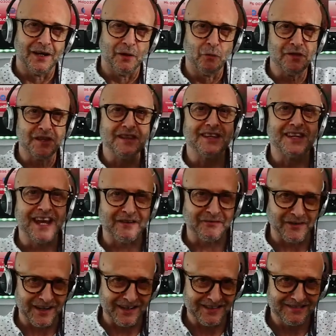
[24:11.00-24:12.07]
within the
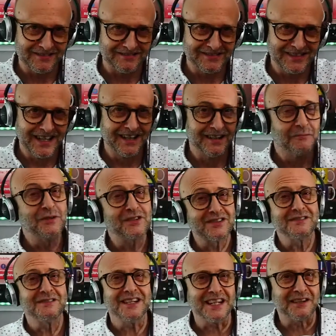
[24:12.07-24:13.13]
cafe, which,
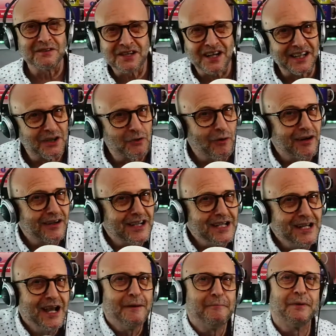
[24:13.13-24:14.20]
it's kind of
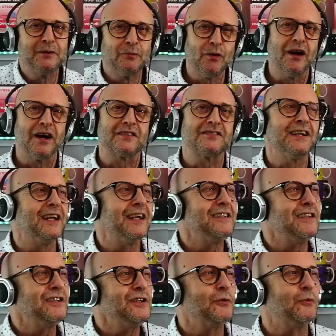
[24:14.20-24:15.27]
quirky, but it works. And
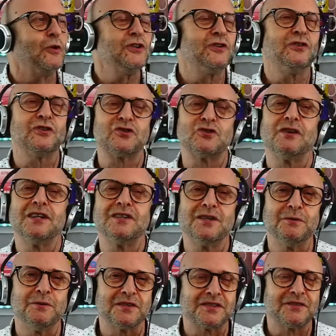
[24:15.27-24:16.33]
what you're not trying to
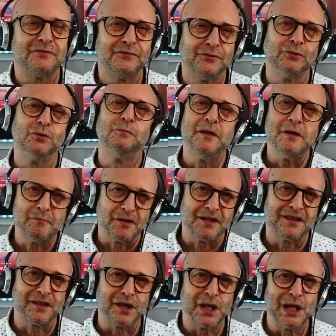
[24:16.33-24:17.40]
do is to fool people in
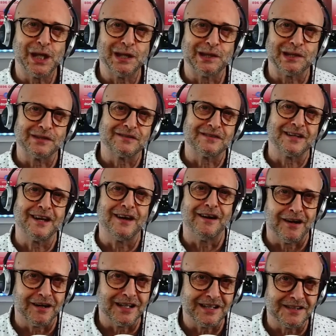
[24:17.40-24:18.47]
thinking that they
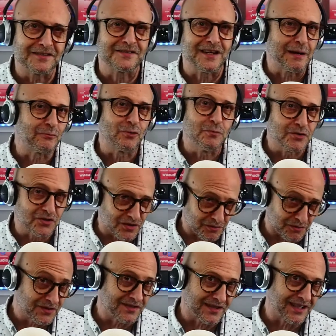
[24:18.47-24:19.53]
are in the same room as you,
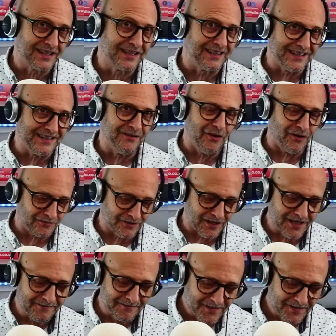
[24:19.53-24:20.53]
because they're clearly not, right?